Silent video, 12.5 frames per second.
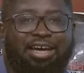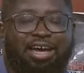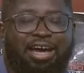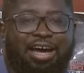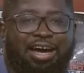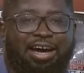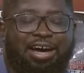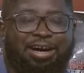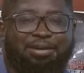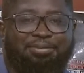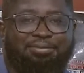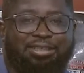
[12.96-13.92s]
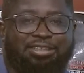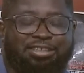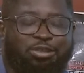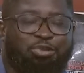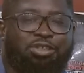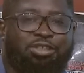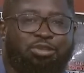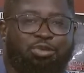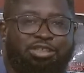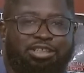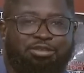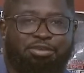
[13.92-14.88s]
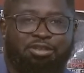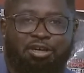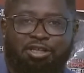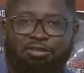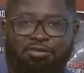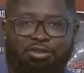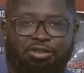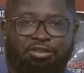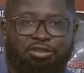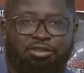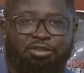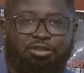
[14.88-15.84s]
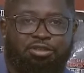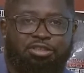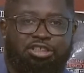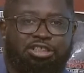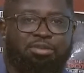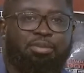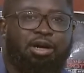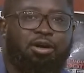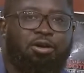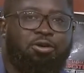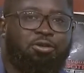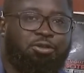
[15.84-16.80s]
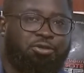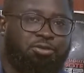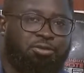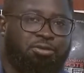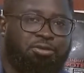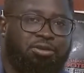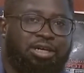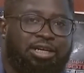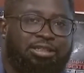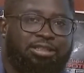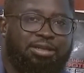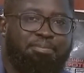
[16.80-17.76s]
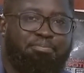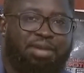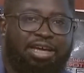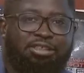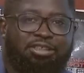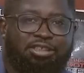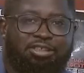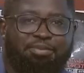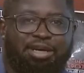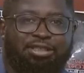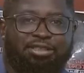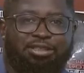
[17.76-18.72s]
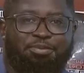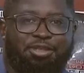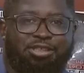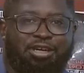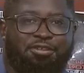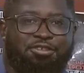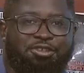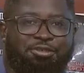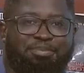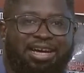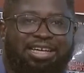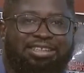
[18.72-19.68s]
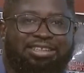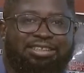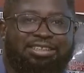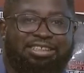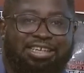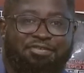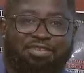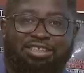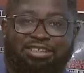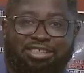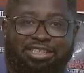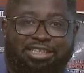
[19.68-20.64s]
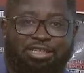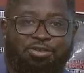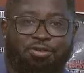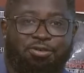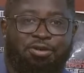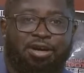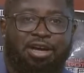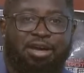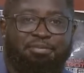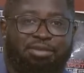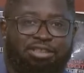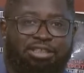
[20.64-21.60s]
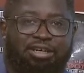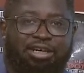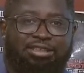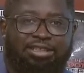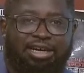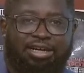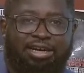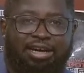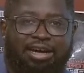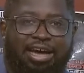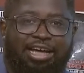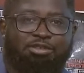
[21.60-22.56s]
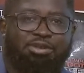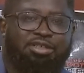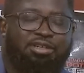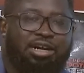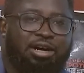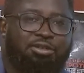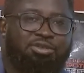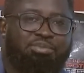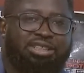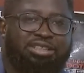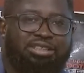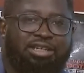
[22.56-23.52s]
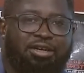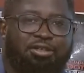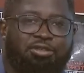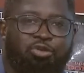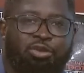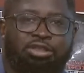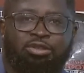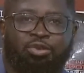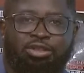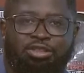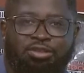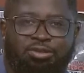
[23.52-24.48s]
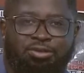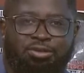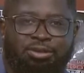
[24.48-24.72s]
a situation which has been all over the news. So Chidinma Ojukwu, the main suspect and the mother of SuperTV CEO Micheal Ataga, has been crowned Micheal 2022.